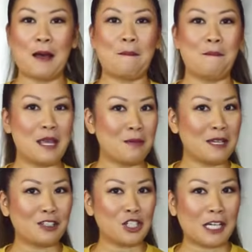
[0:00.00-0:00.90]
maybe
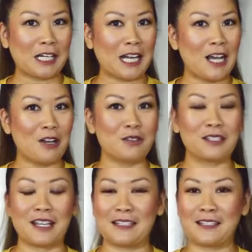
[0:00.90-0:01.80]
I'll check it out
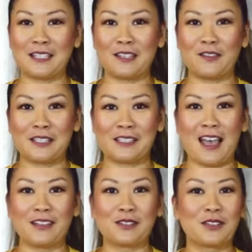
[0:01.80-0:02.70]
and see if it's
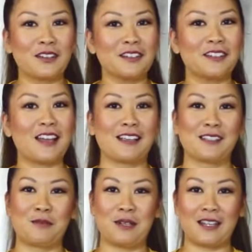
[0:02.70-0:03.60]
as good as
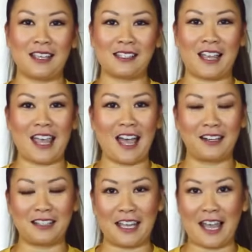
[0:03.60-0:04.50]
the beignets I had
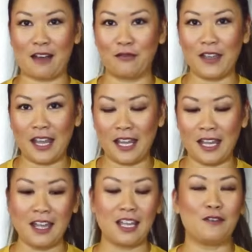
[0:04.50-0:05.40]
at the cafe.
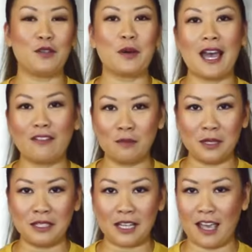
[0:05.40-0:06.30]
If you haven't
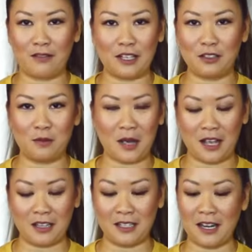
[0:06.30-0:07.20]
been to Café Du
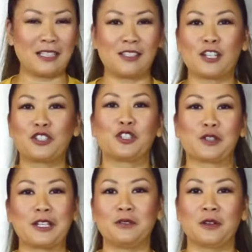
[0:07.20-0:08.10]
Monde, it's such a
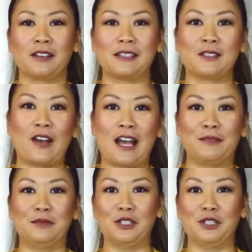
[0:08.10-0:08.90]
great New Orleans vibe.